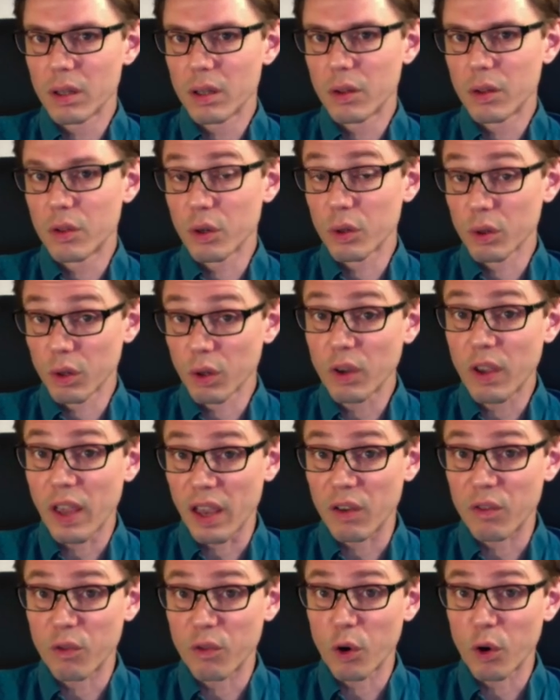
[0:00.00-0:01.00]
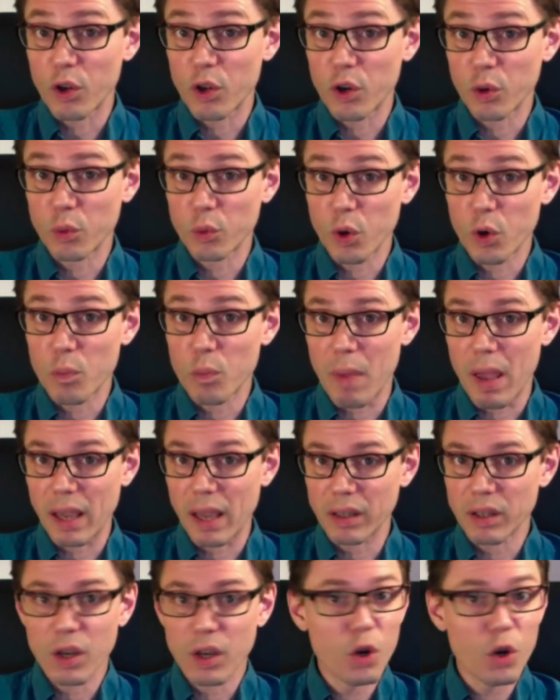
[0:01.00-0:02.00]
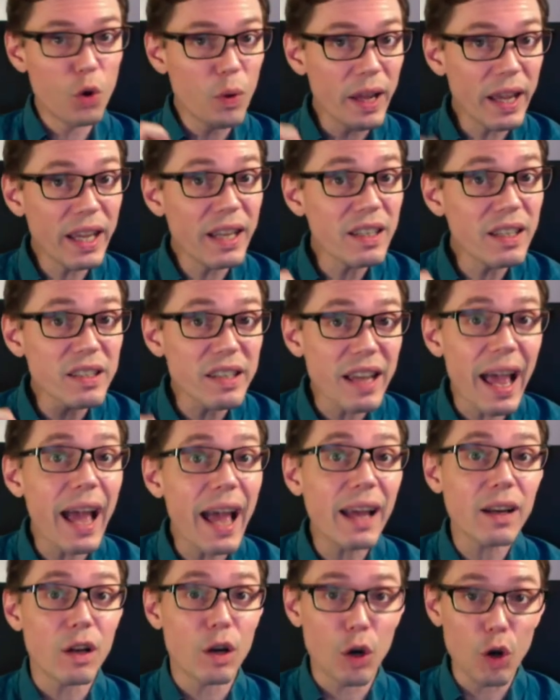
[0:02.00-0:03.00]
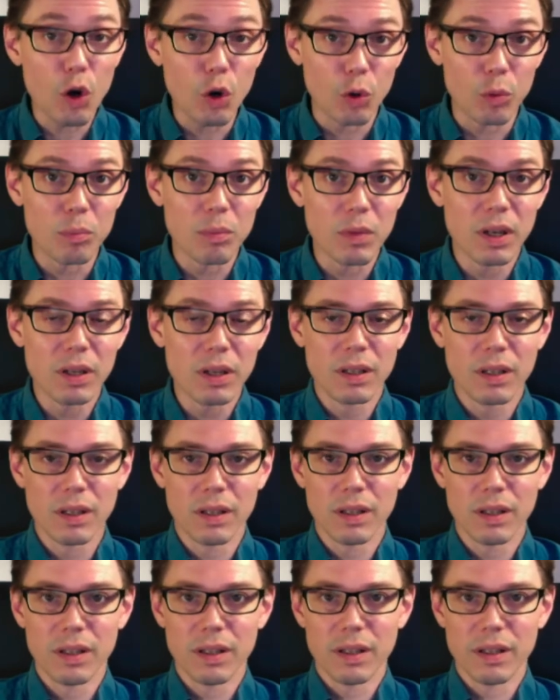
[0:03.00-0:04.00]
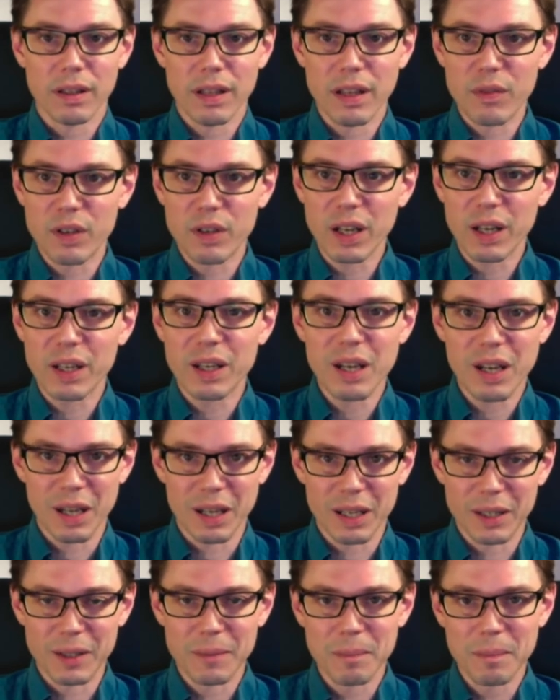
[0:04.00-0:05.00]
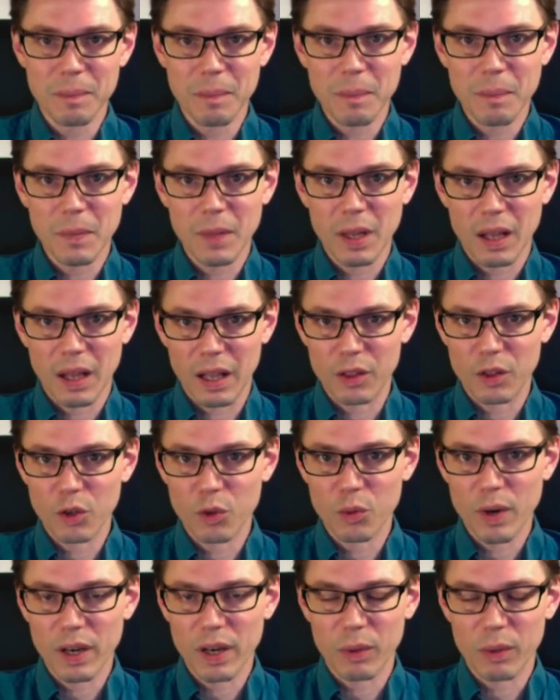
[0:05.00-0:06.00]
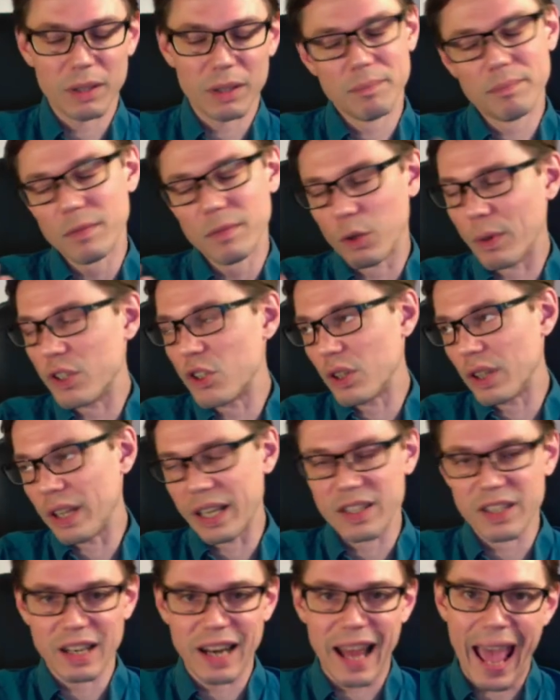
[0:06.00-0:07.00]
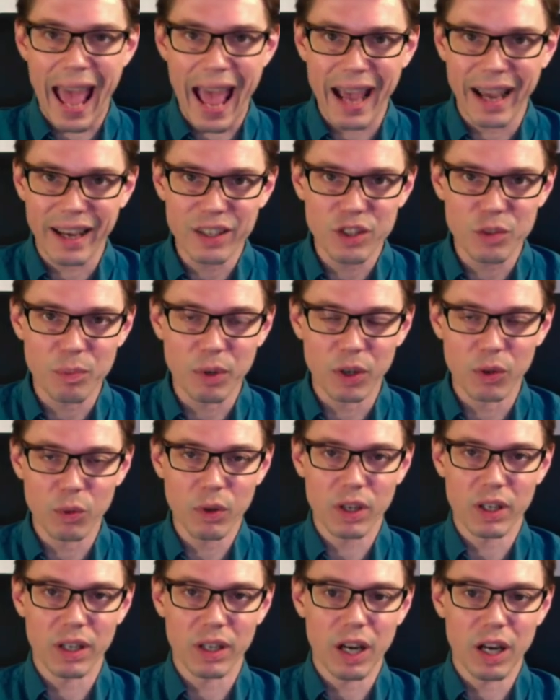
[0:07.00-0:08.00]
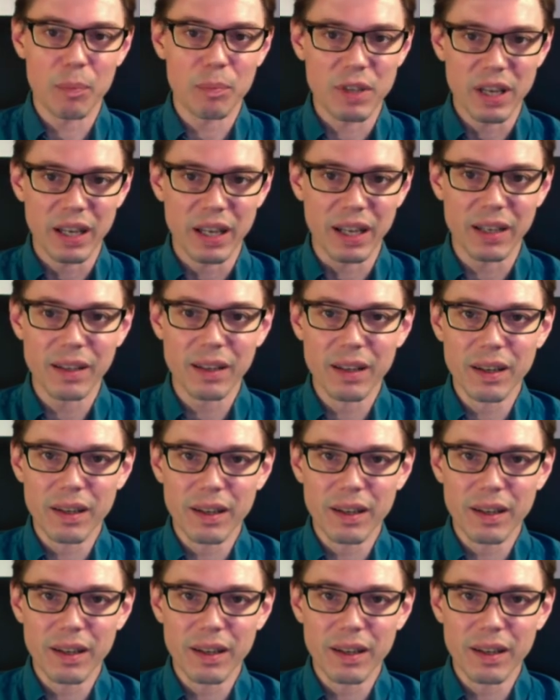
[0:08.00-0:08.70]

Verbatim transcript: They're looking for your roommate, who is at home. They've got a gun and they're ready. Well, originally it's an axe, but we're going to update it.